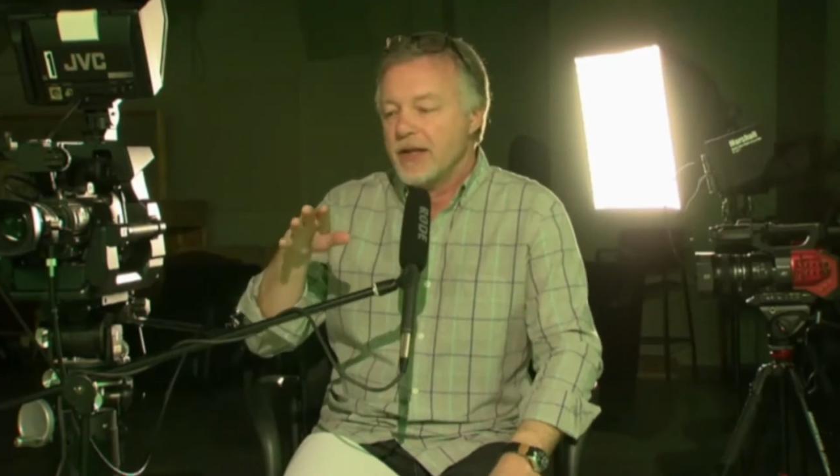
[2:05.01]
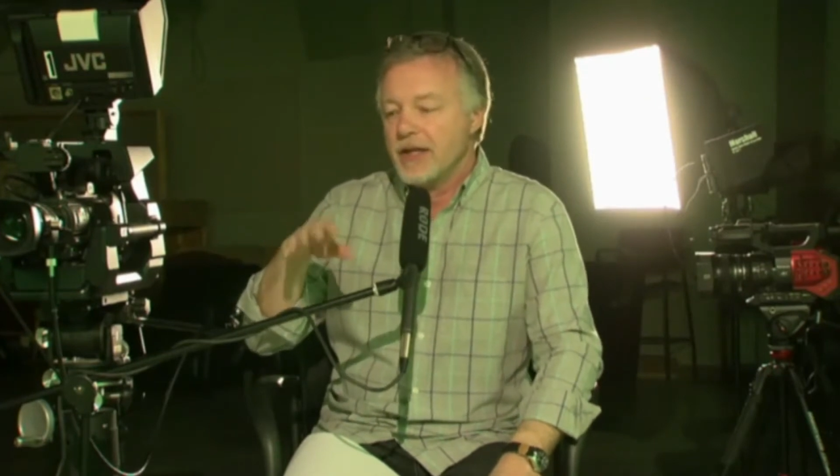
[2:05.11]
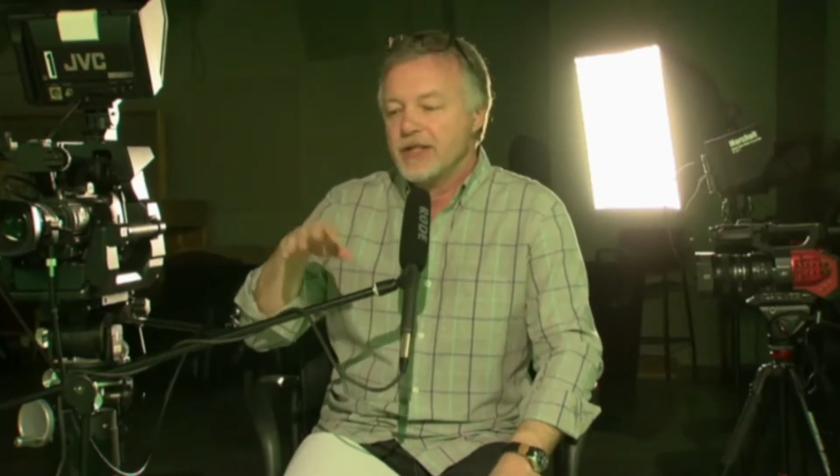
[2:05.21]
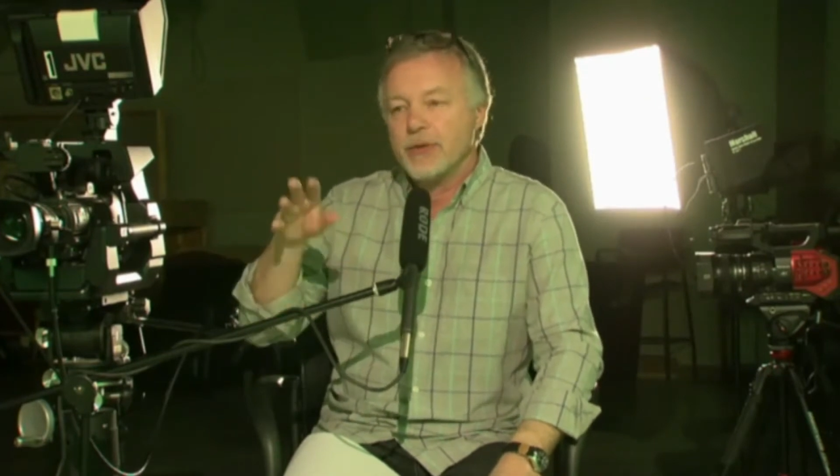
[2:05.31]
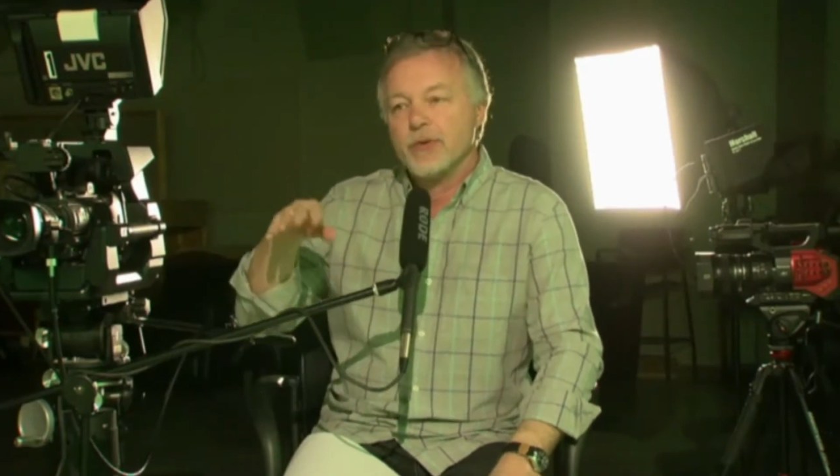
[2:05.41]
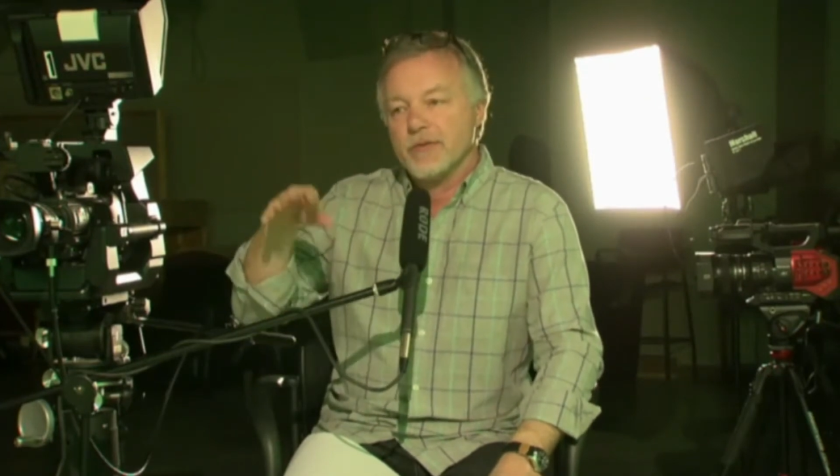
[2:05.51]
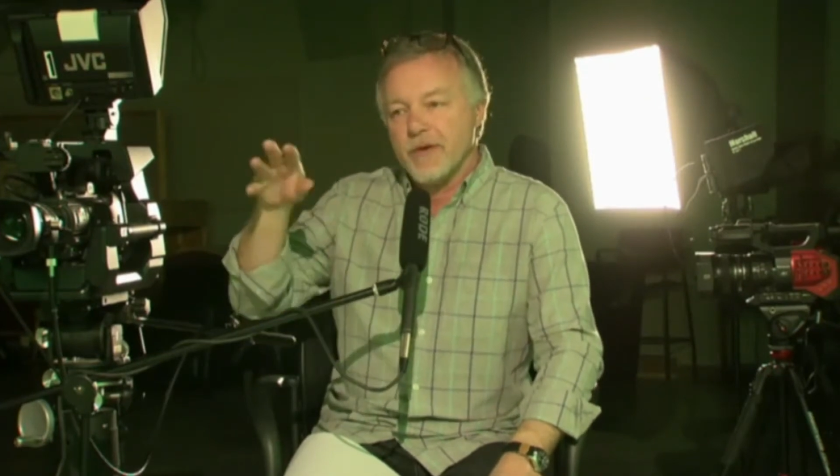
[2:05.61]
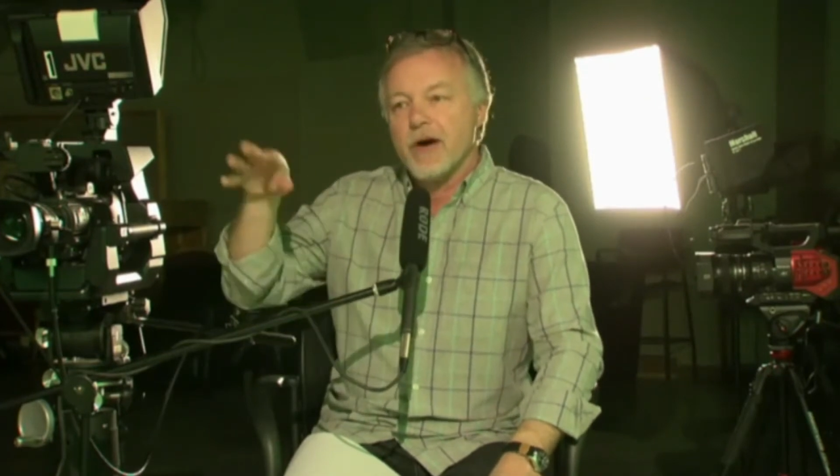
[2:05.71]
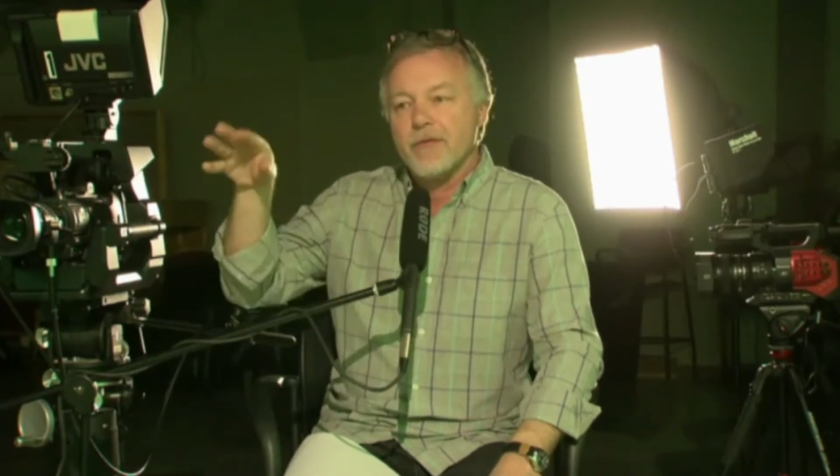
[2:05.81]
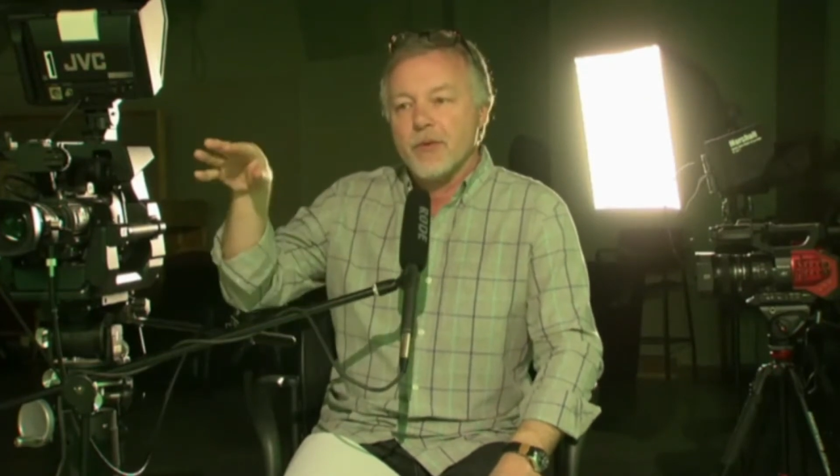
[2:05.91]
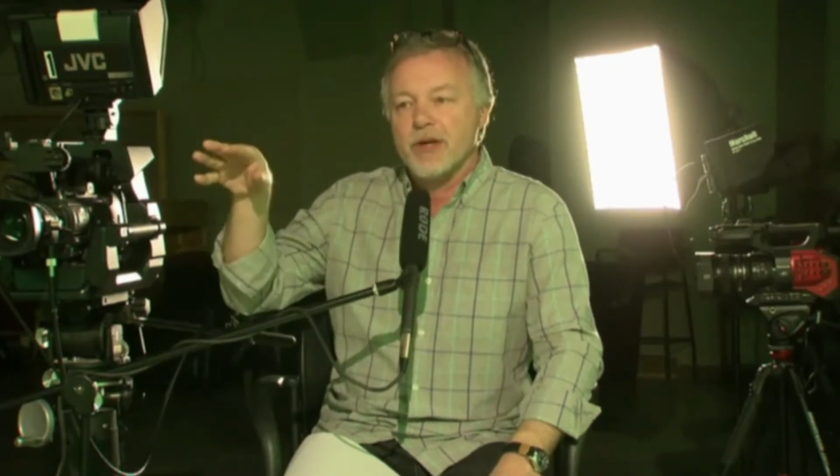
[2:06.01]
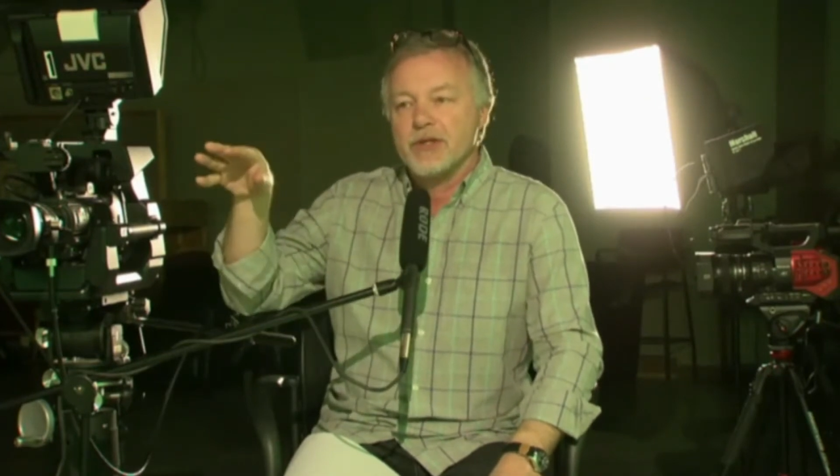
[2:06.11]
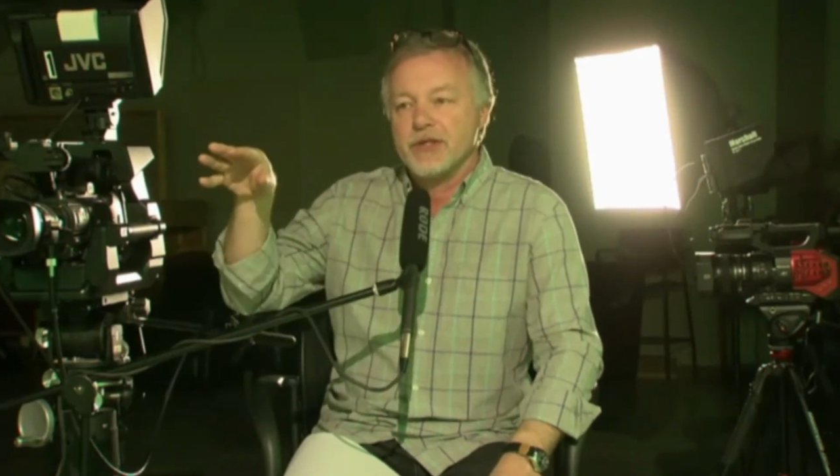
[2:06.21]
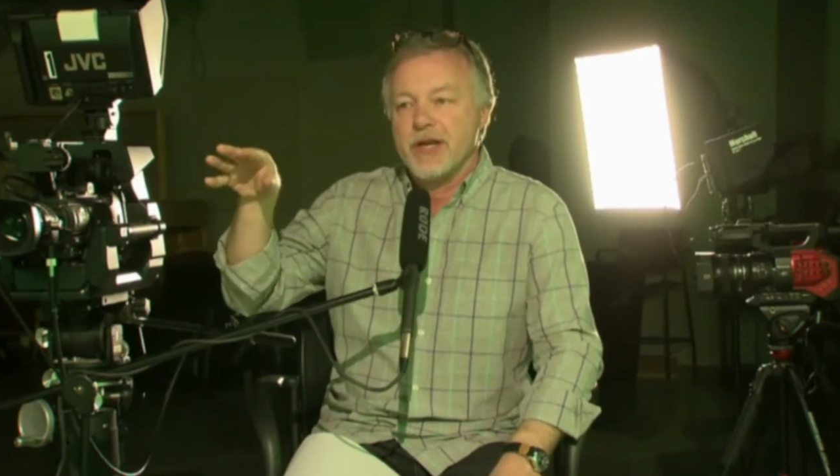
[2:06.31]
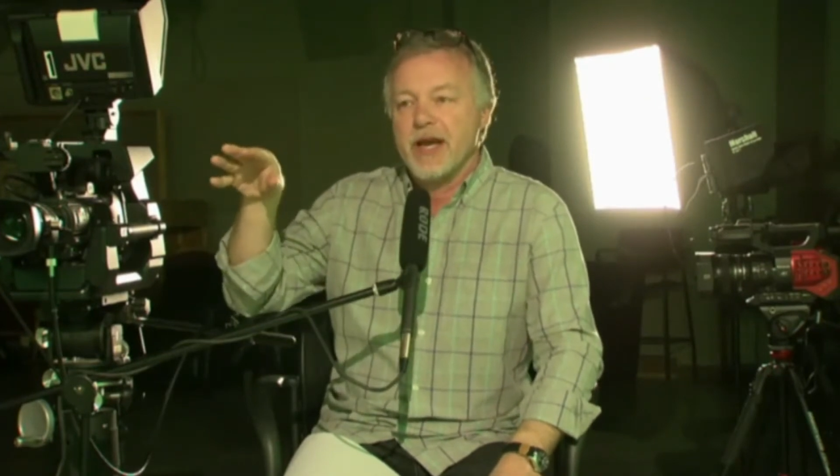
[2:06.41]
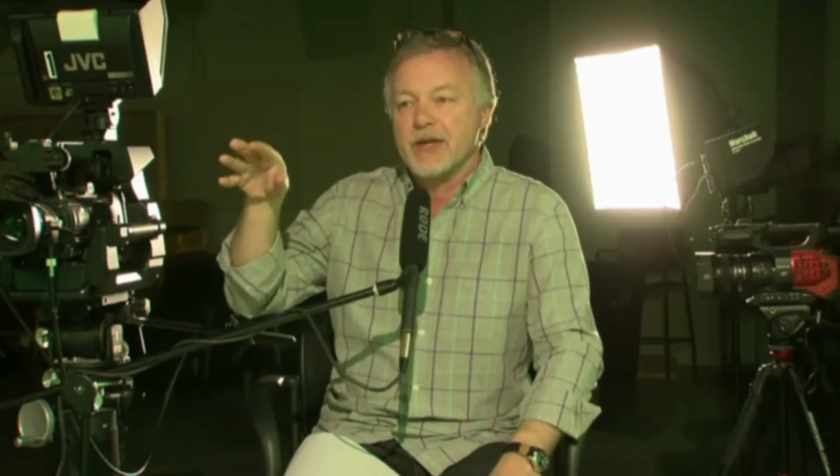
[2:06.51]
she would evolve the way she has.